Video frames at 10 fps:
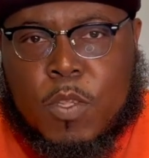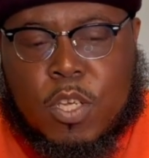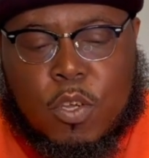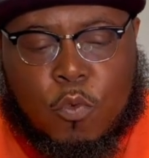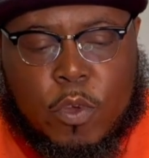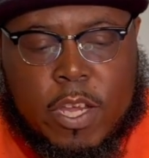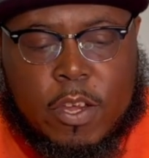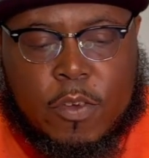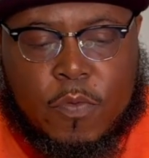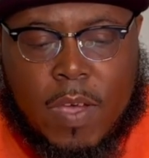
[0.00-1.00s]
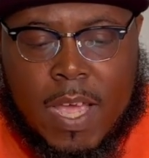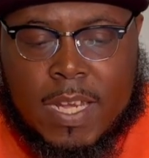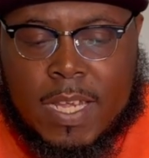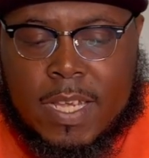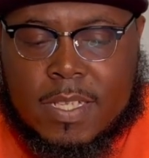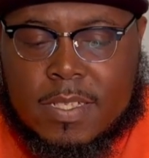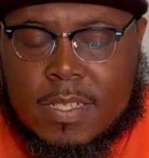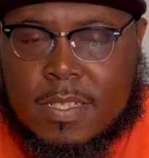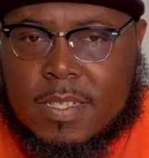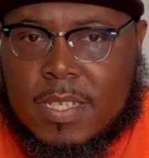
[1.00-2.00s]
career,
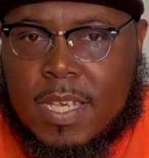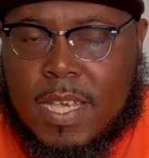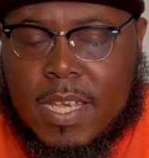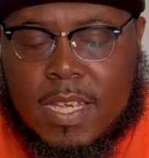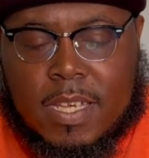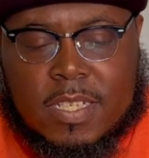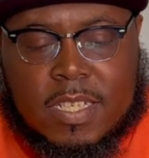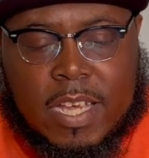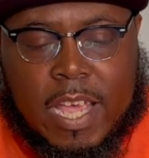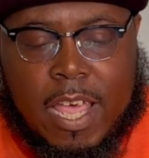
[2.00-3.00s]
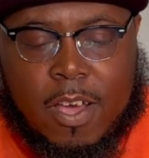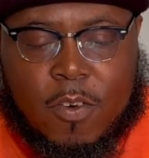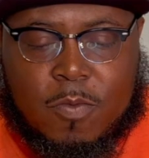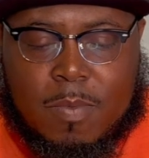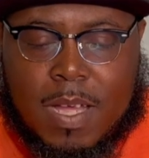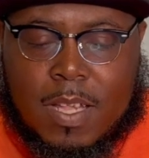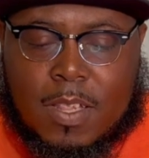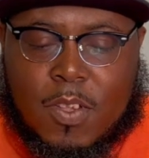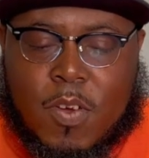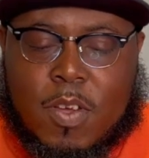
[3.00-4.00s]
finances, kids, your health, my
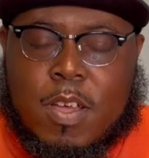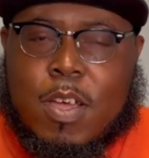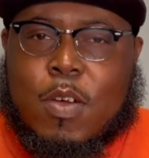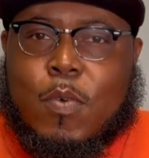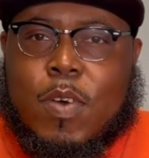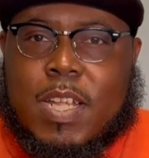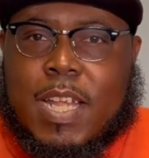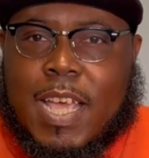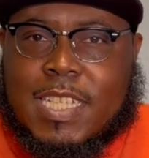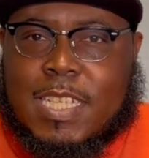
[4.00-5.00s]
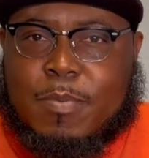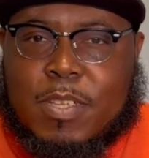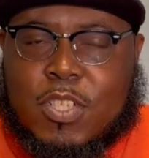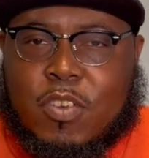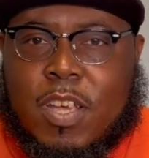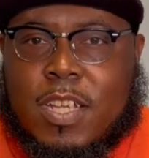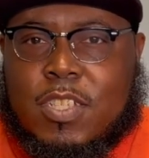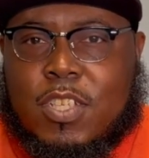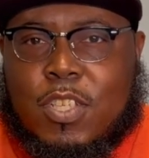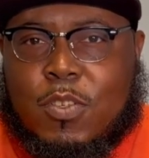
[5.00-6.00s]
Lord? What has he been trying
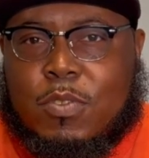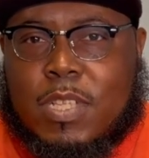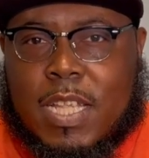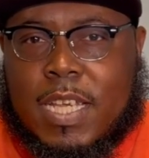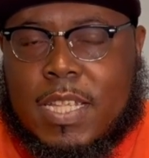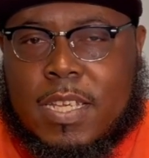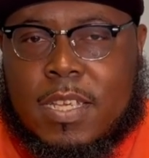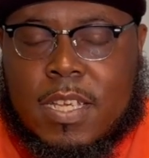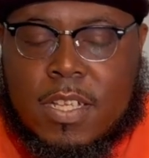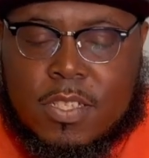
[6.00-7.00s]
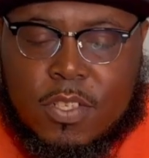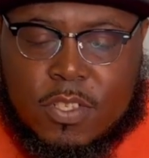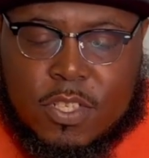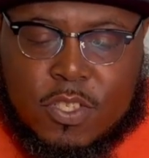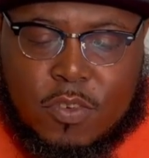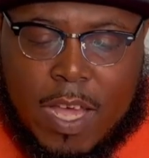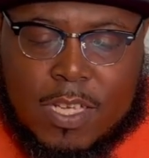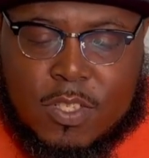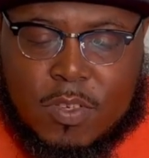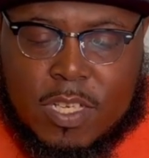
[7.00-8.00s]
to use lately to
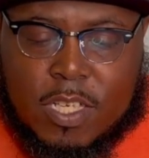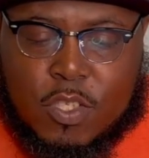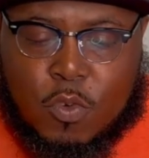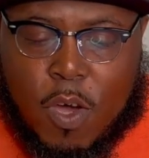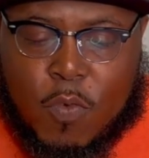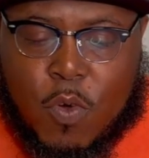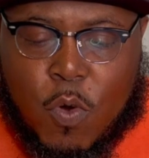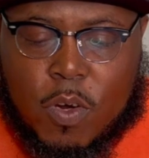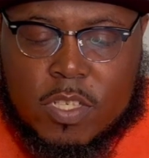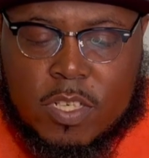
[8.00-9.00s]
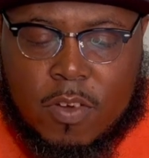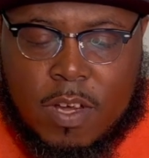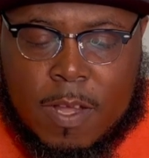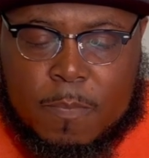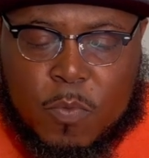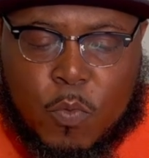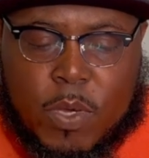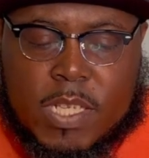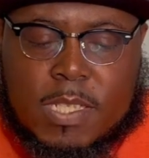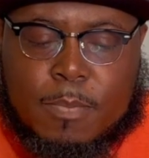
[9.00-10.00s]
distract you and get you off course, all right?
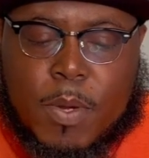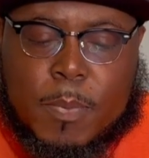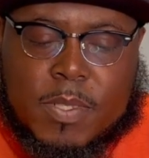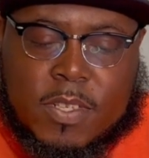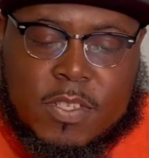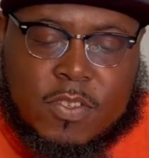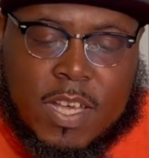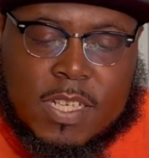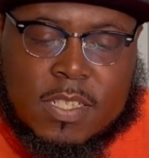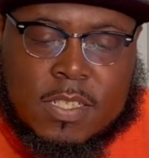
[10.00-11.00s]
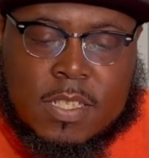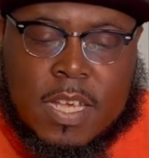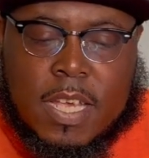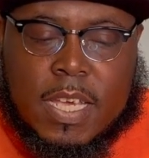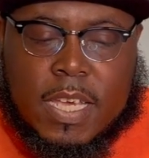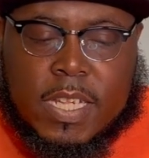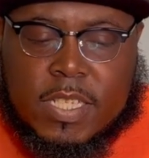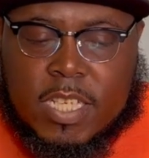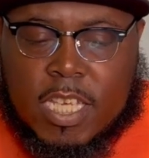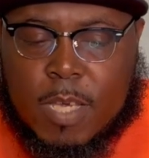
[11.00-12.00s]
What is the purpose of distractions? It is
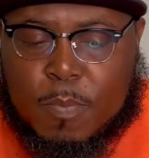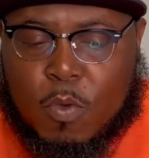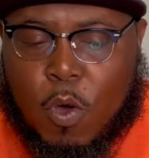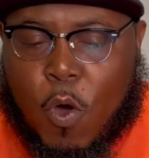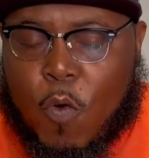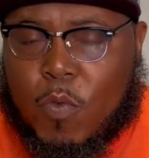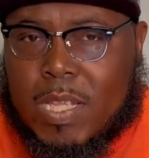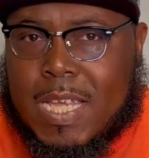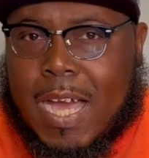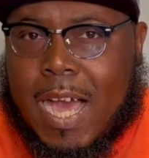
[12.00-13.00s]
to keep you overly